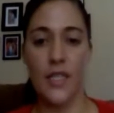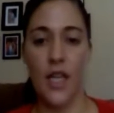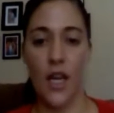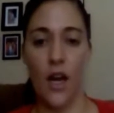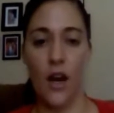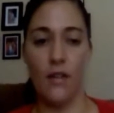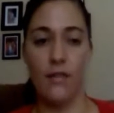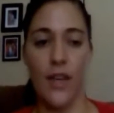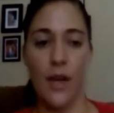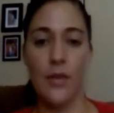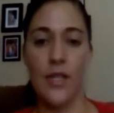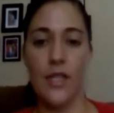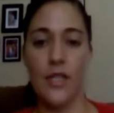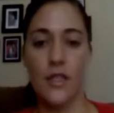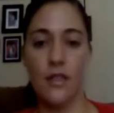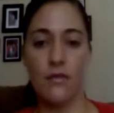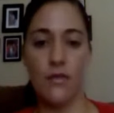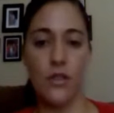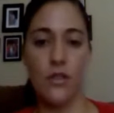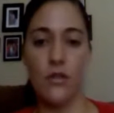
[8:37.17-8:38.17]
Like, our families
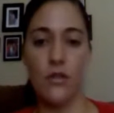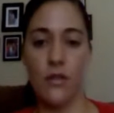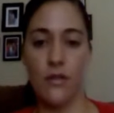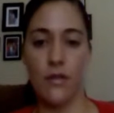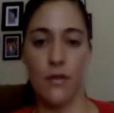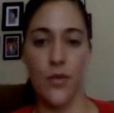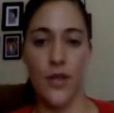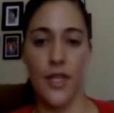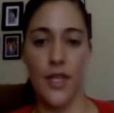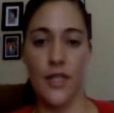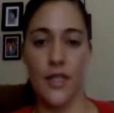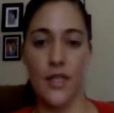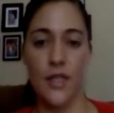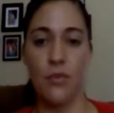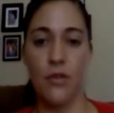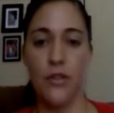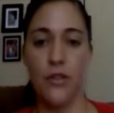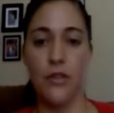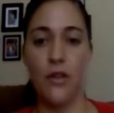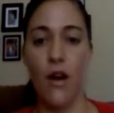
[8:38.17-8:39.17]
live in 2 different places,
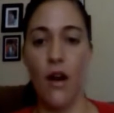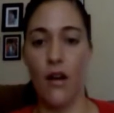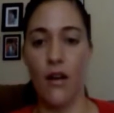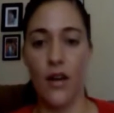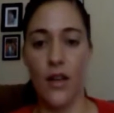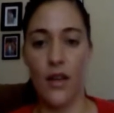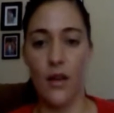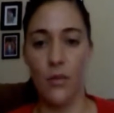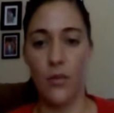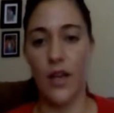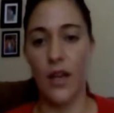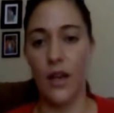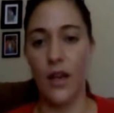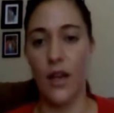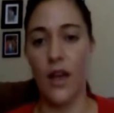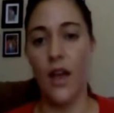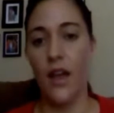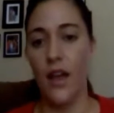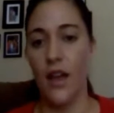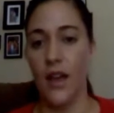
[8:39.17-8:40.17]
but they're all going to
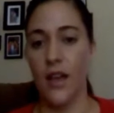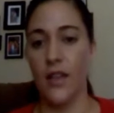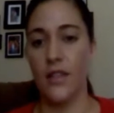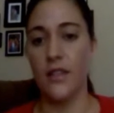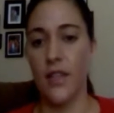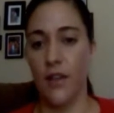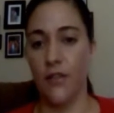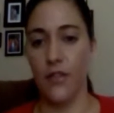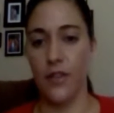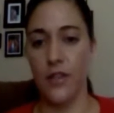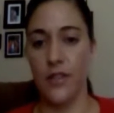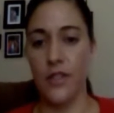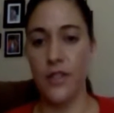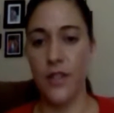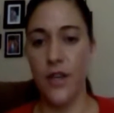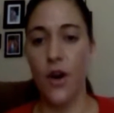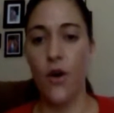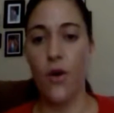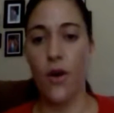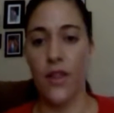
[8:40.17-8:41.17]
be in San
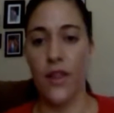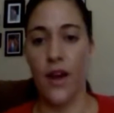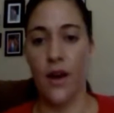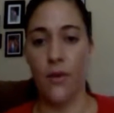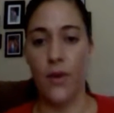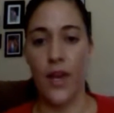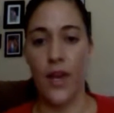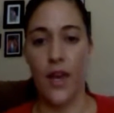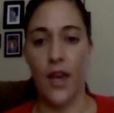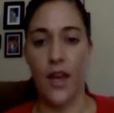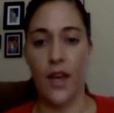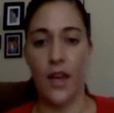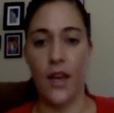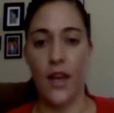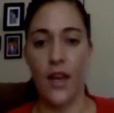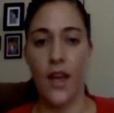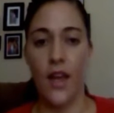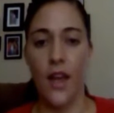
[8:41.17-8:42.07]
Francisco on that weekend.